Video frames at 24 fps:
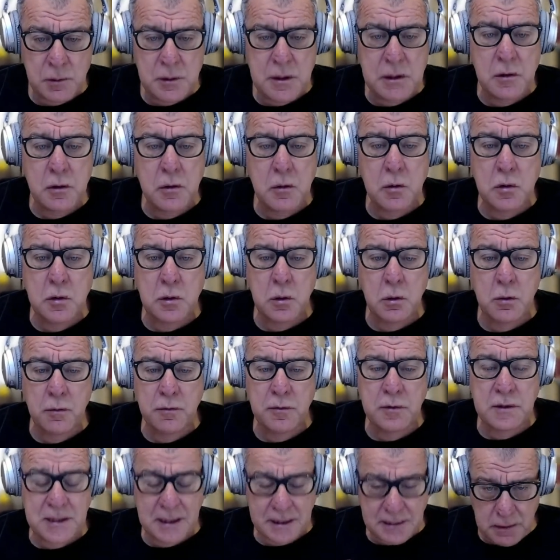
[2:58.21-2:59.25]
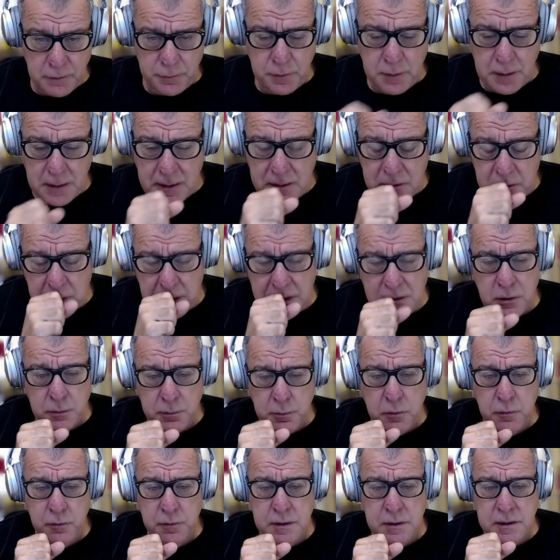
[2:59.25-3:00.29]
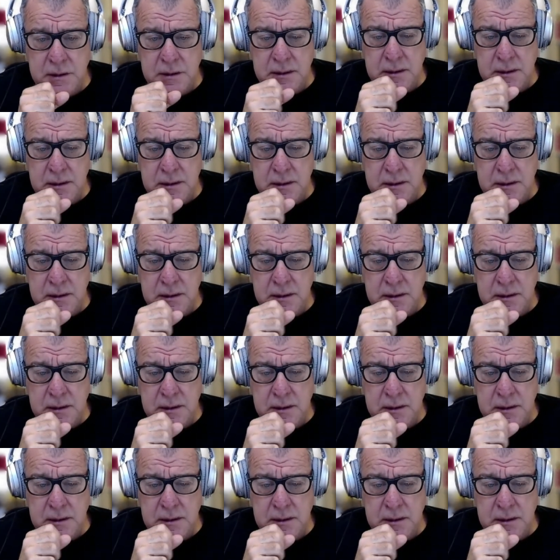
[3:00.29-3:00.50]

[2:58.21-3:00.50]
sort of scientifically try to prove this?